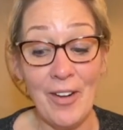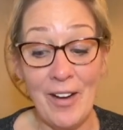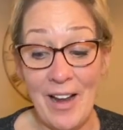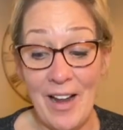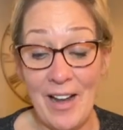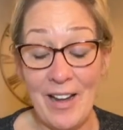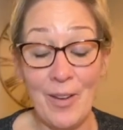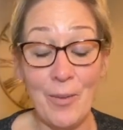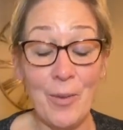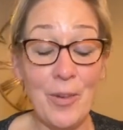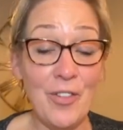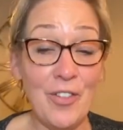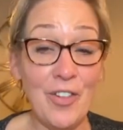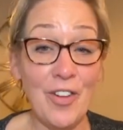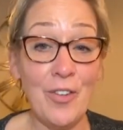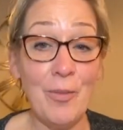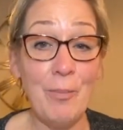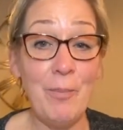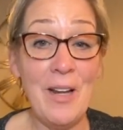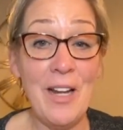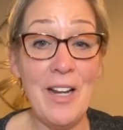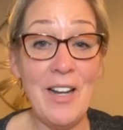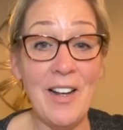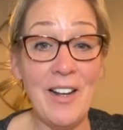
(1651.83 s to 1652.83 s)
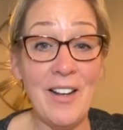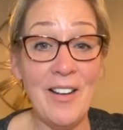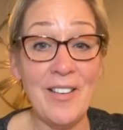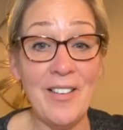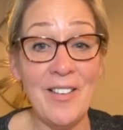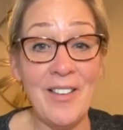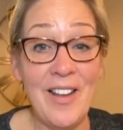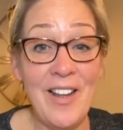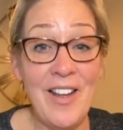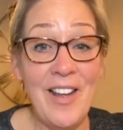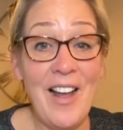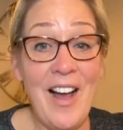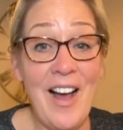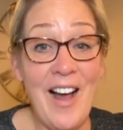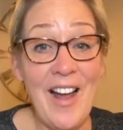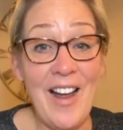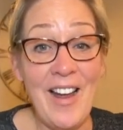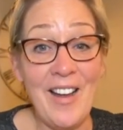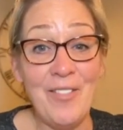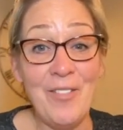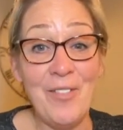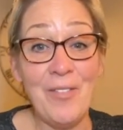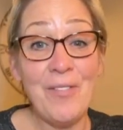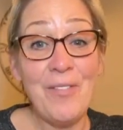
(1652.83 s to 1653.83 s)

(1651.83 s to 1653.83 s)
And it was just because I had